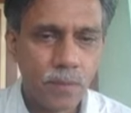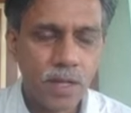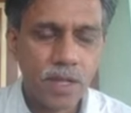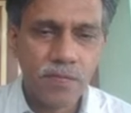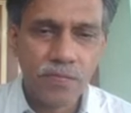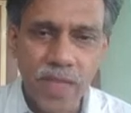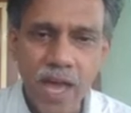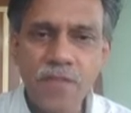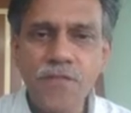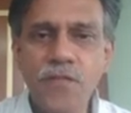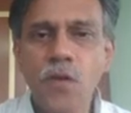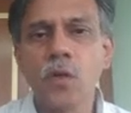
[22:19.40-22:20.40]

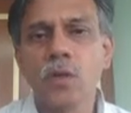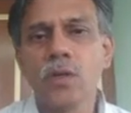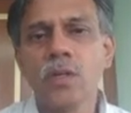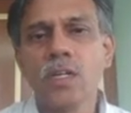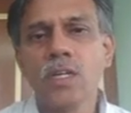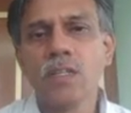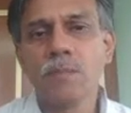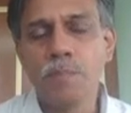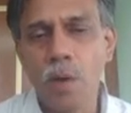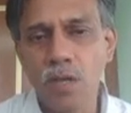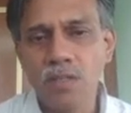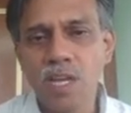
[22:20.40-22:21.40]
Therefore,
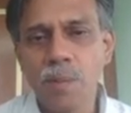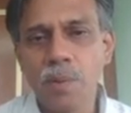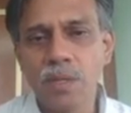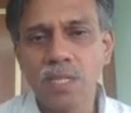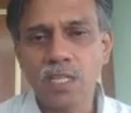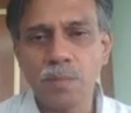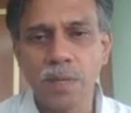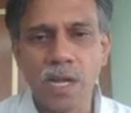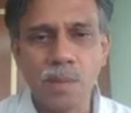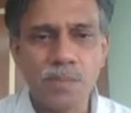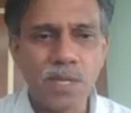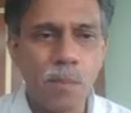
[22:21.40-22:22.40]
Poisson process
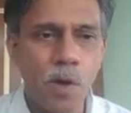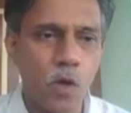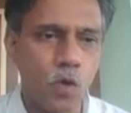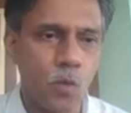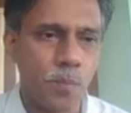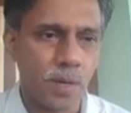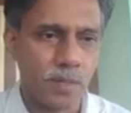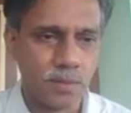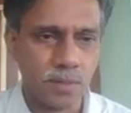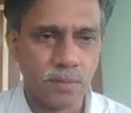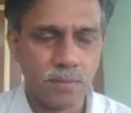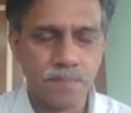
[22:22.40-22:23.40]
becomes a Markov
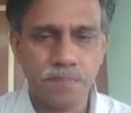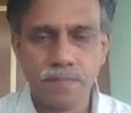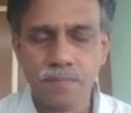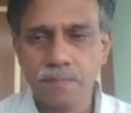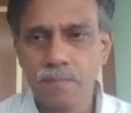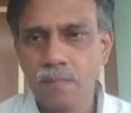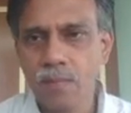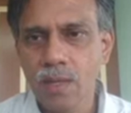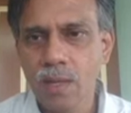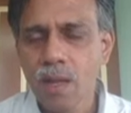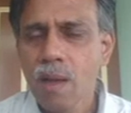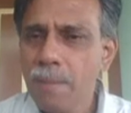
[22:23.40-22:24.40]
process.
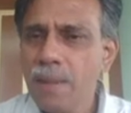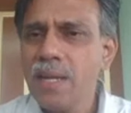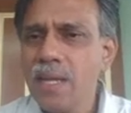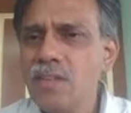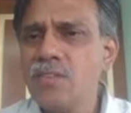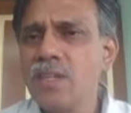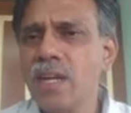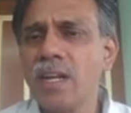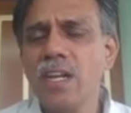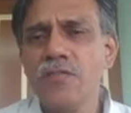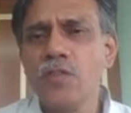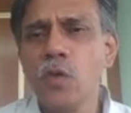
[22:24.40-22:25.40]
But in
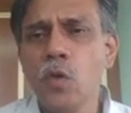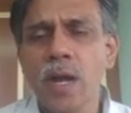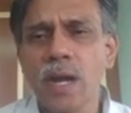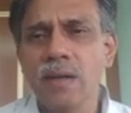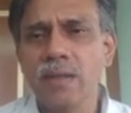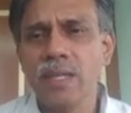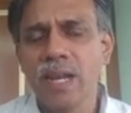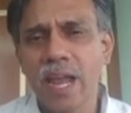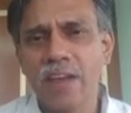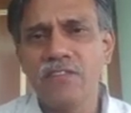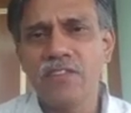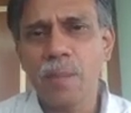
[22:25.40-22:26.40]
general, if you look at the
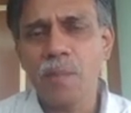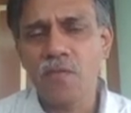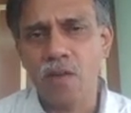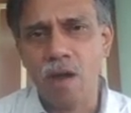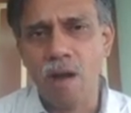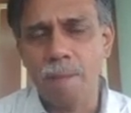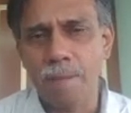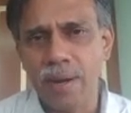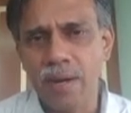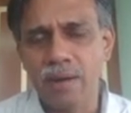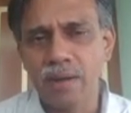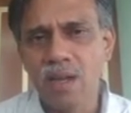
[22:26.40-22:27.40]
lifetime of a
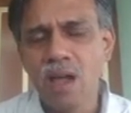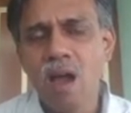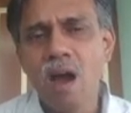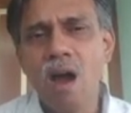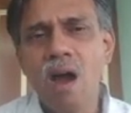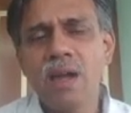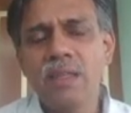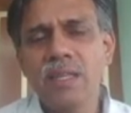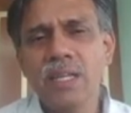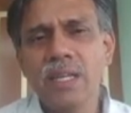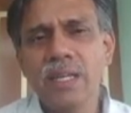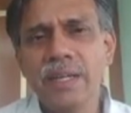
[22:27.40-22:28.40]
component or
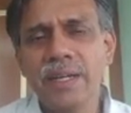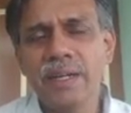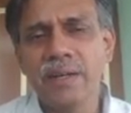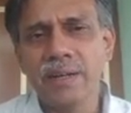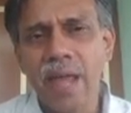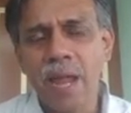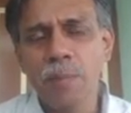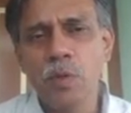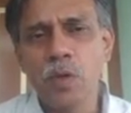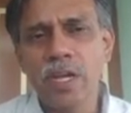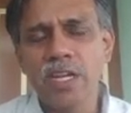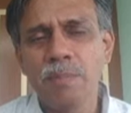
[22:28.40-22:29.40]
the time
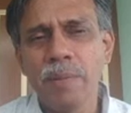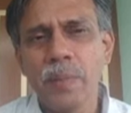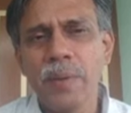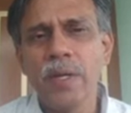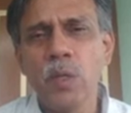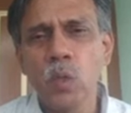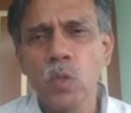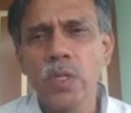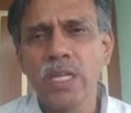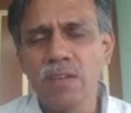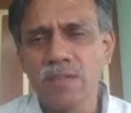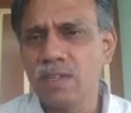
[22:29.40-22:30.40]
duration between two
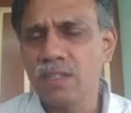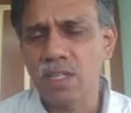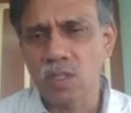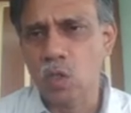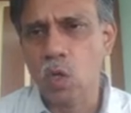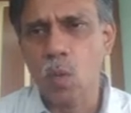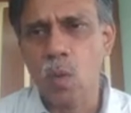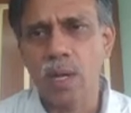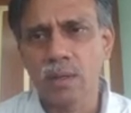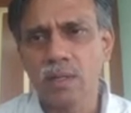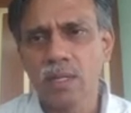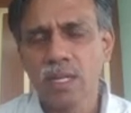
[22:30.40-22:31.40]
events and so
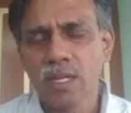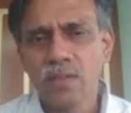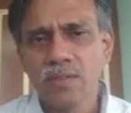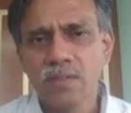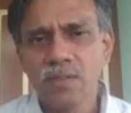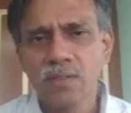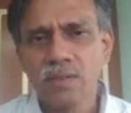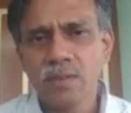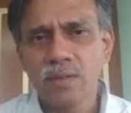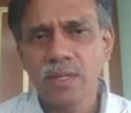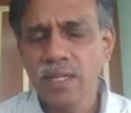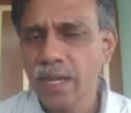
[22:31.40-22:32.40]
on
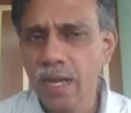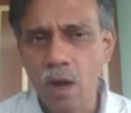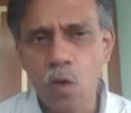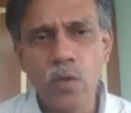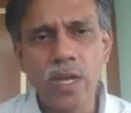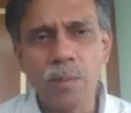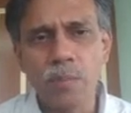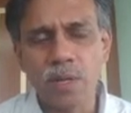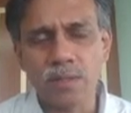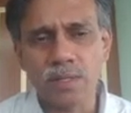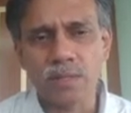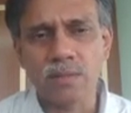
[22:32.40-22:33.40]
in a counting
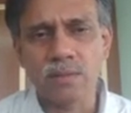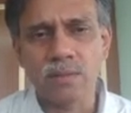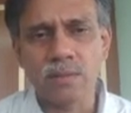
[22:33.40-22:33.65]
process,